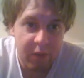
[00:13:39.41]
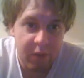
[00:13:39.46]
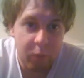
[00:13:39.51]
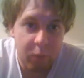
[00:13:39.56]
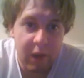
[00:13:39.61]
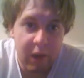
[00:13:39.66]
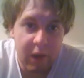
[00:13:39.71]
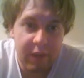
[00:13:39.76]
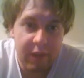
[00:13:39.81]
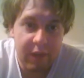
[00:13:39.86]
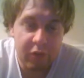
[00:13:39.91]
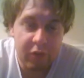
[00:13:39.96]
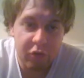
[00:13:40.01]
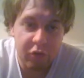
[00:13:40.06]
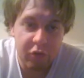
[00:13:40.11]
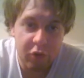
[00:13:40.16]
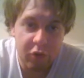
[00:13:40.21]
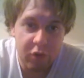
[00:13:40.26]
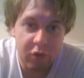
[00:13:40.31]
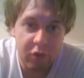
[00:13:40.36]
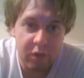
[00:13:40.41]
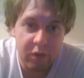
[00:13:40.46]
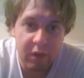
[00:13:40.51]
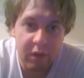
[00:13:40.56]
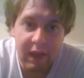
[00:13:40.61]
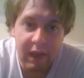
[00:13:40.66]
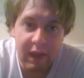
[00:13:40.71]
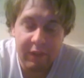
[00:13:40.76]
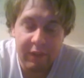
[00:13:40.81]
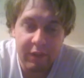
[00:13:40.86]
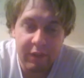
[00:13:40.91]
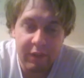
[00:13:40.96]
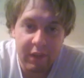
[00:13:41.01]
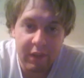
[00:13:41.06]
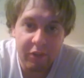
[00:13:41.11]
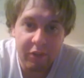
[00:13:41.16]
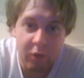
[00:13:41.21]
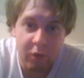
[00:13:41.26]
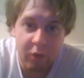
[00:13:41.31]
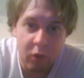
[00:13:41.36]
when certain
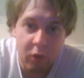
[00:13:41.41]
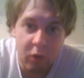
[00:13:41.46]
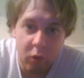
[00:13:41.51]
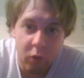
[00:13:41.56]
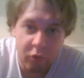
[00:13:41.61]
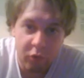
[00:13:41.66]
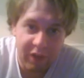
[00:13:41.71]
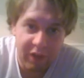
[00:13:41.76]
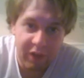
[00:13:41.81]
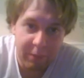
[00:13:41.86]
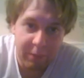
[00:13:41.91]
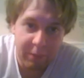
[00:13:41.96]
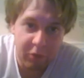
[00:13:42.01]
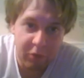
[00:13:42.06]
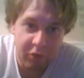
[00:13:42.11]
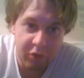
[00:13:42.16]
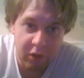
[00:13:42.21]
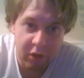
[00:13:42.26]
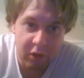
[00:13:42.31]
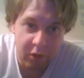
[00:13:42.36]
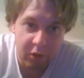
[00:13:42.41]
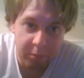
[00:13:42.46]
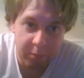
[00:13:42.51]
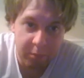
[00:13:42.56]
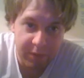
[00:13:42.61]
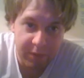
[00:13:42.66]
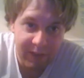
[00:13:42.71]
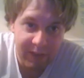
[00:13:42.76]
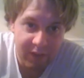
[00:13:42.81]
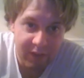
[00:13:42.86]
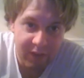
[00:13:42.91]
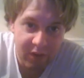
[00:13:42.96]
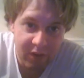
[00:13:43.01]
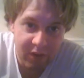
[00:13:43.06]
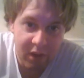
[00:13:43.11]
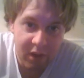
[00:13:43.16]
endings or chapters are completed.